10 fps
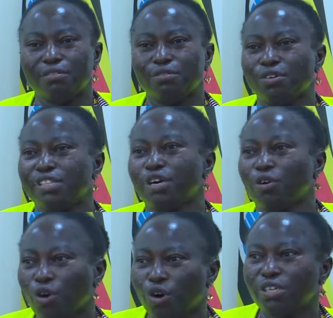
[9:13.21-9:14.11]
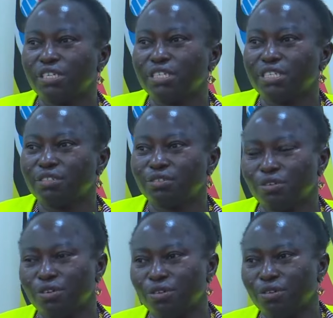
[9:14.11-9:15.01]
you know, the cold, you
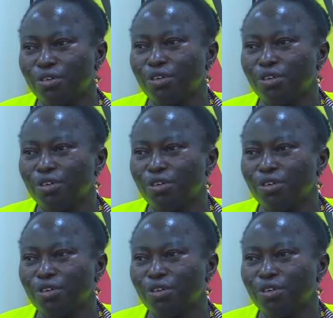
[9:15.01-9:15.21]
know,